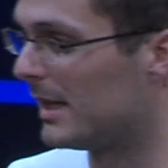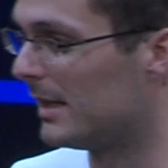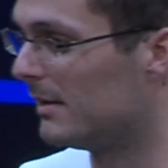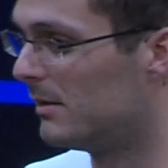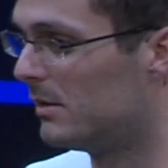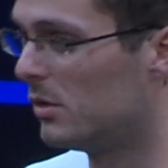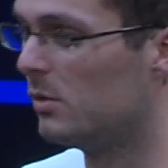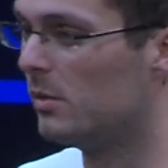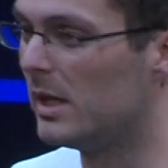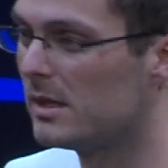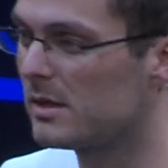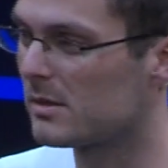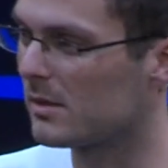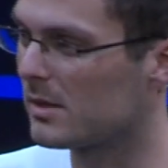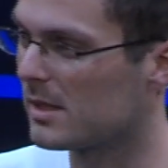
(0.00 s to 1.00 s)
than 2
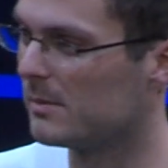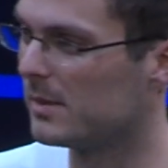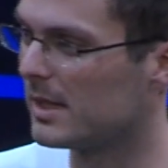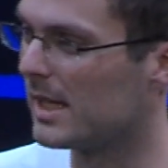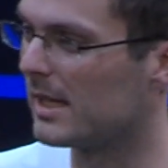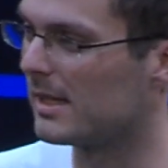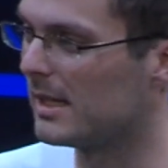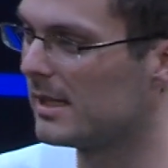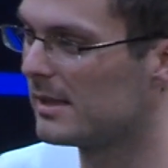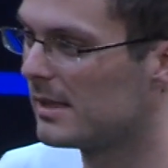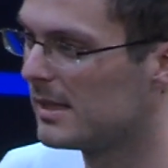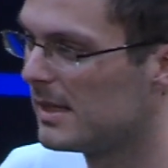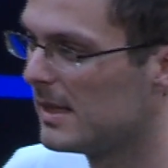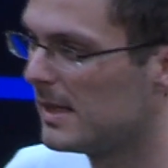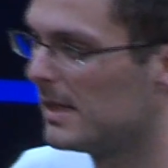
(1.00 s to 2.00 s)
weeks or something like that.
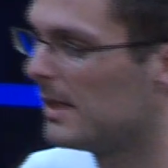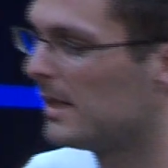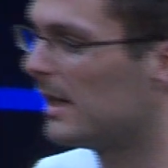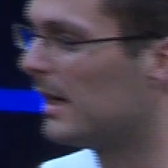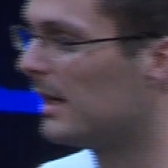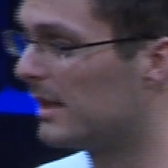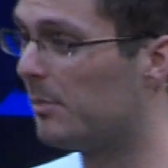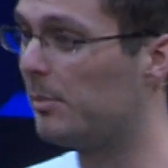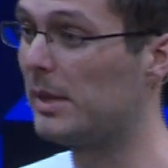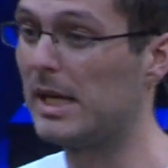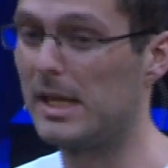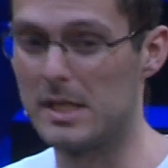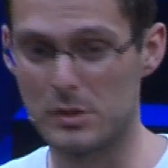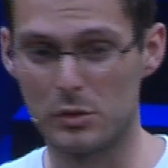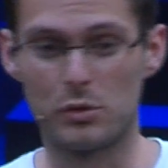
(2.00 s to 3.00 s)
The
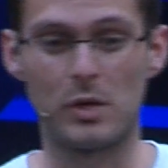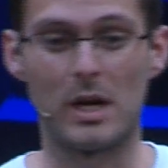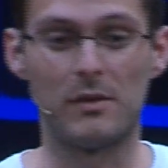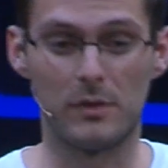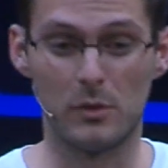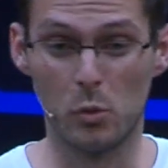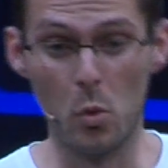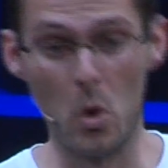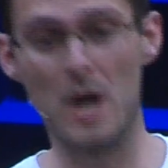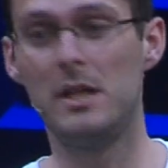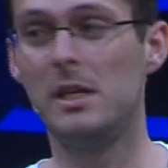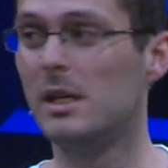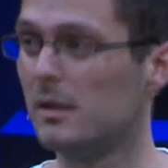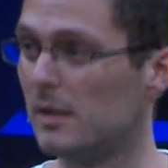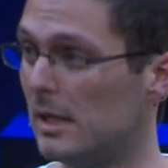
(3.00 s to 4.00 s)
plan is to travel 1
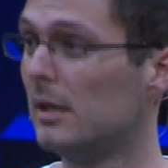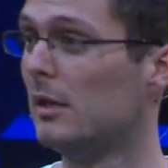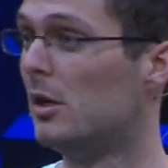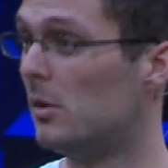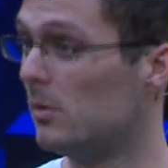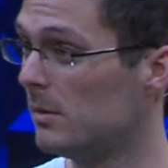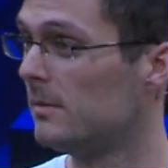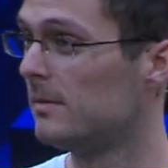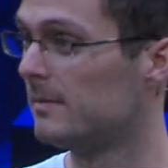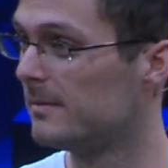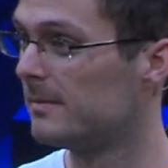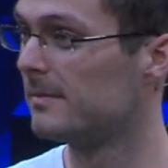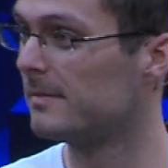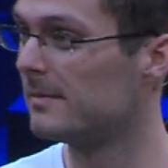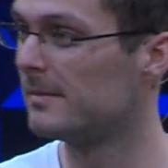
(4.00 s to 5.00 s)
year alone,
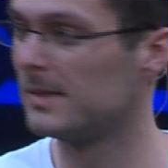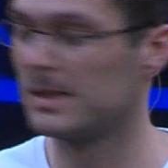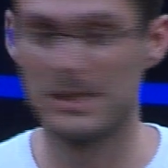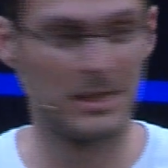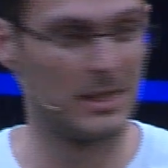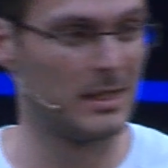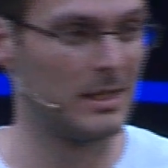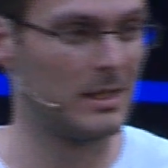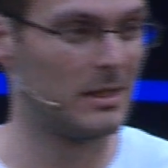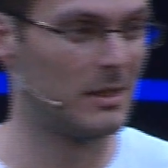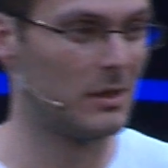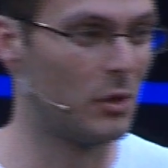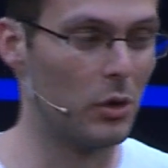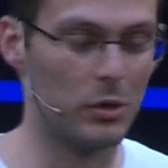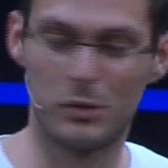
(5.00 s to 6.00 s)

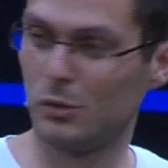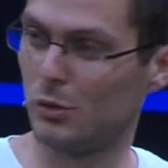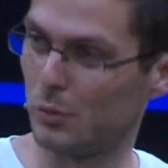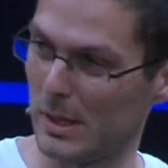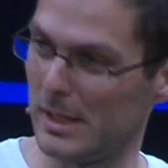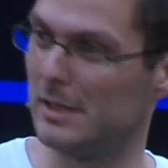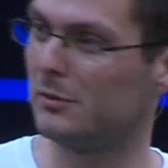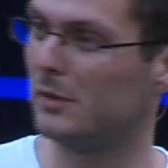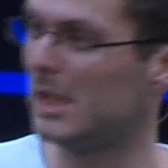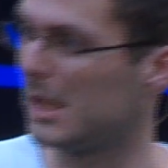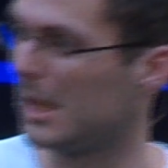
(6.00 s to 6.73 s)
go to 23